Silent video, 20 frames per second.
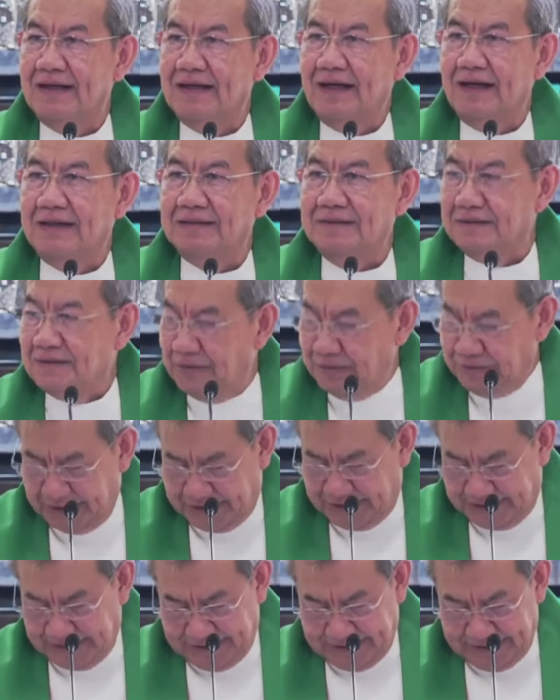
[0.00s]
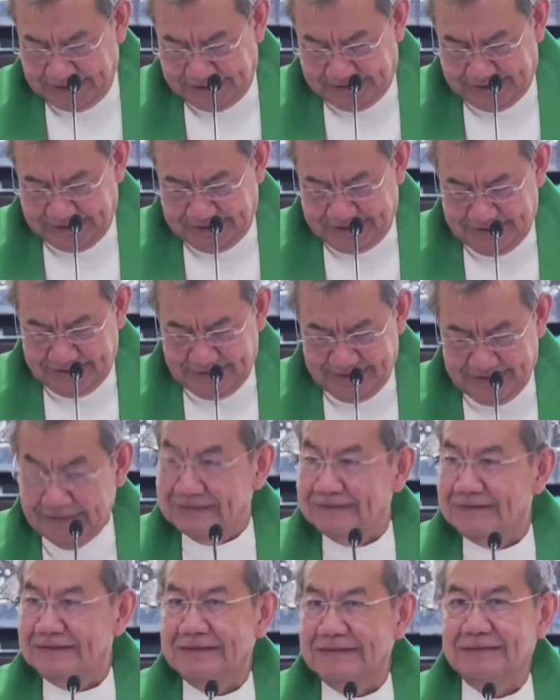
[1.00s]
I don't know who said it,
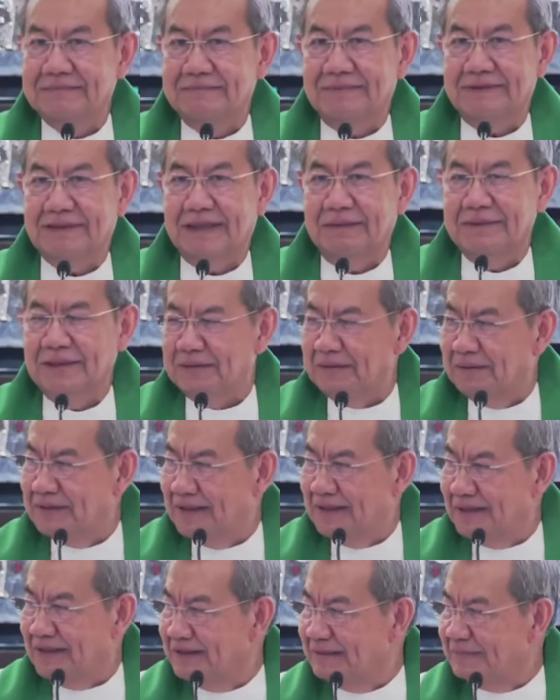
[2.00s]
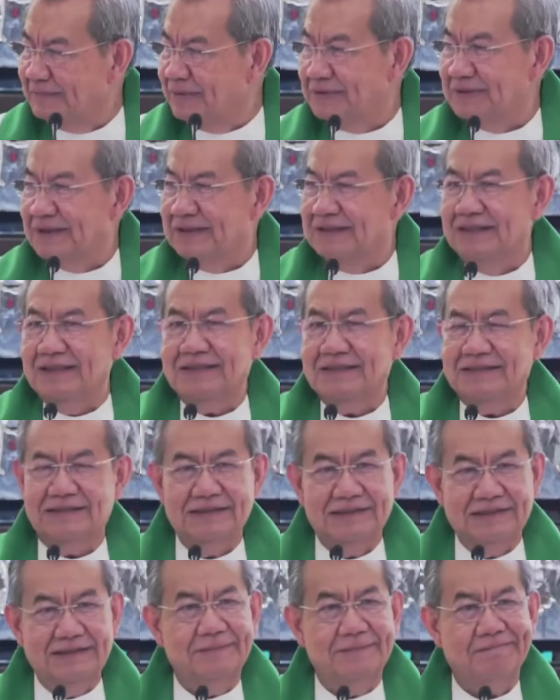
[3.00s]
marami akong nakalimutan na kasi
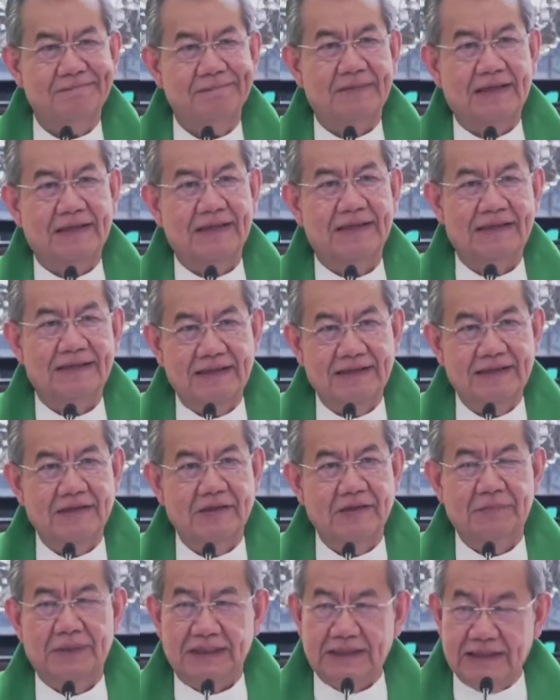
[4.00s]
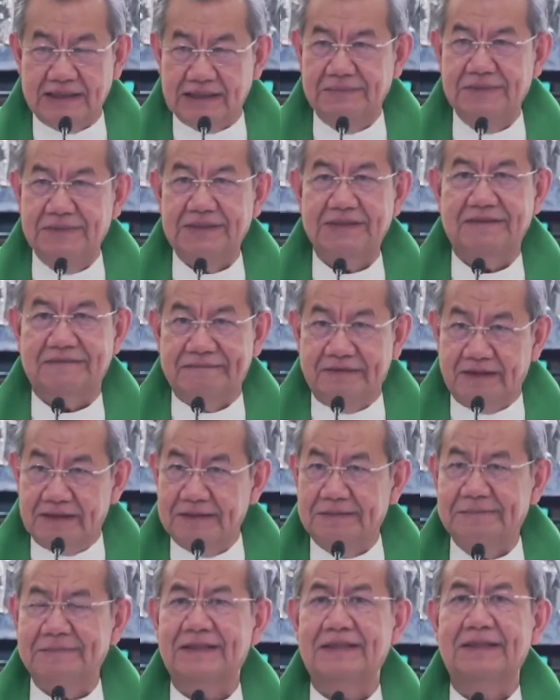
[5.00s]
lumaki kami sa
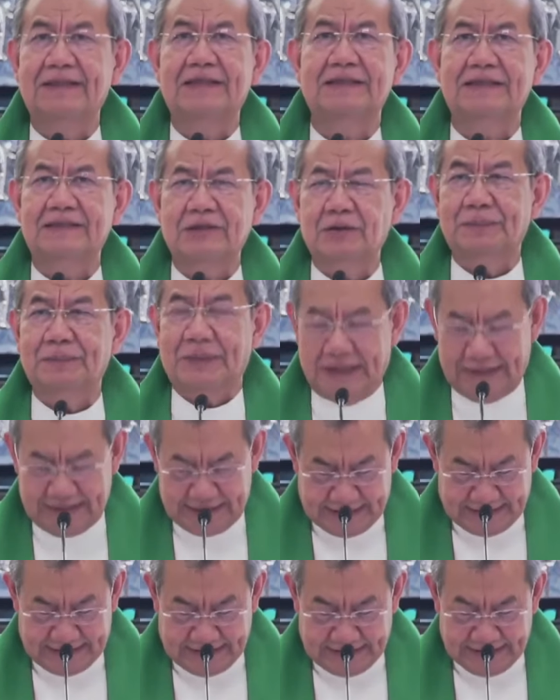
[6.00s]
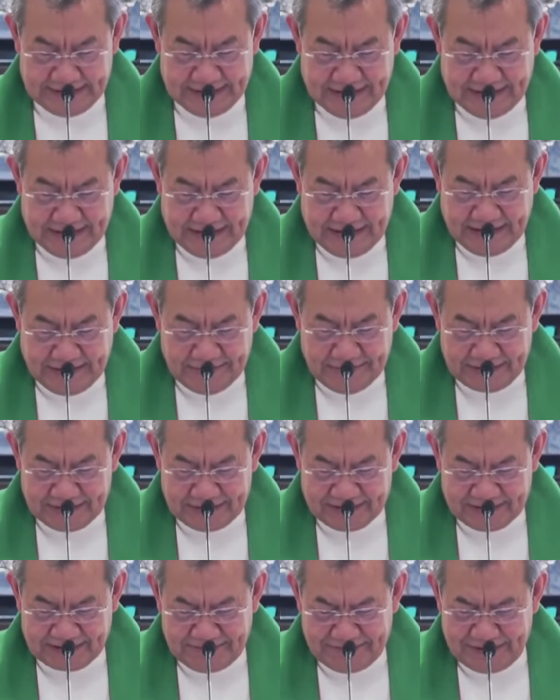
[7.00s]
farm, kaya hindi ko maalala. But
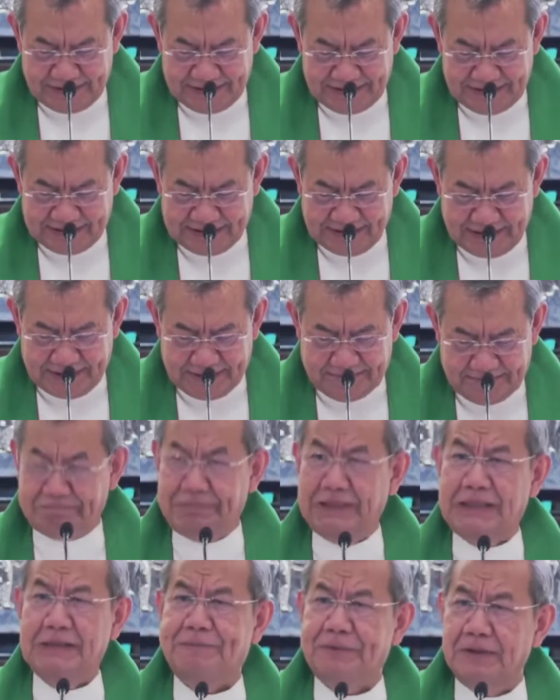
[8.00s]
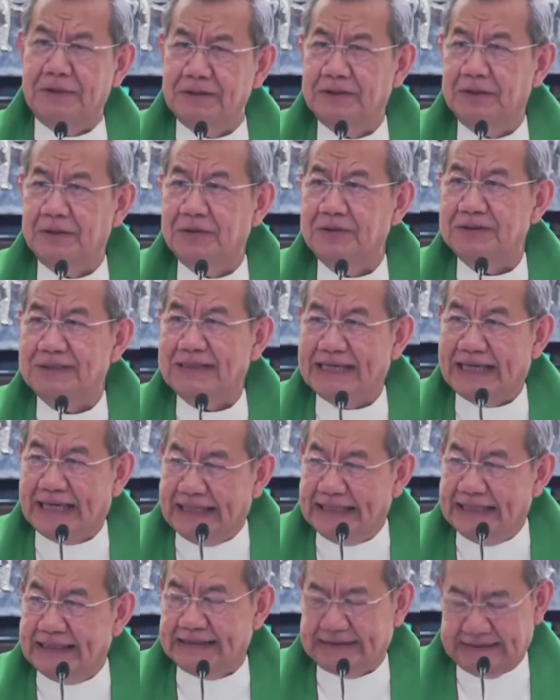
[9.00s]
somebody said, people don't
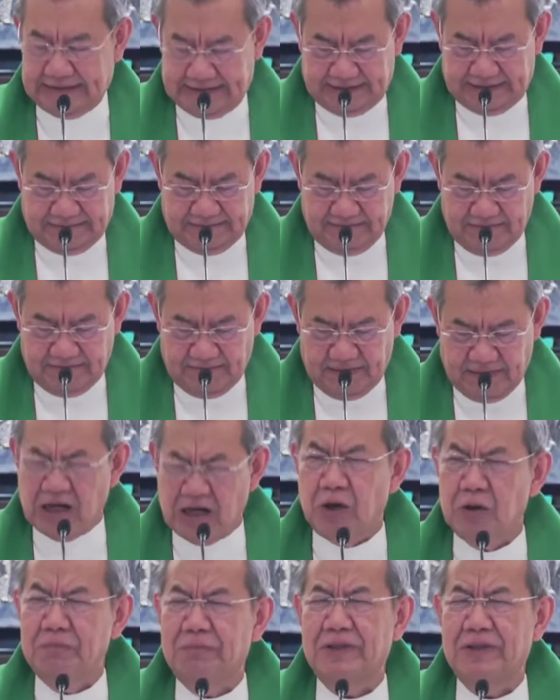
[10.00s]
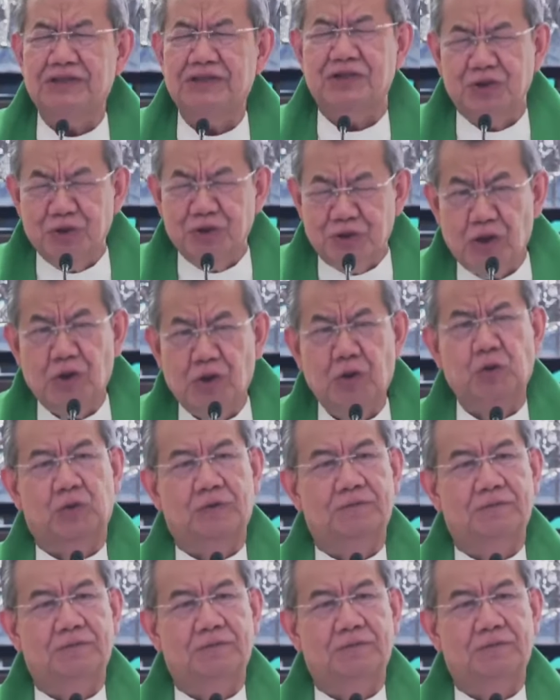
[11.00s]
care how much you know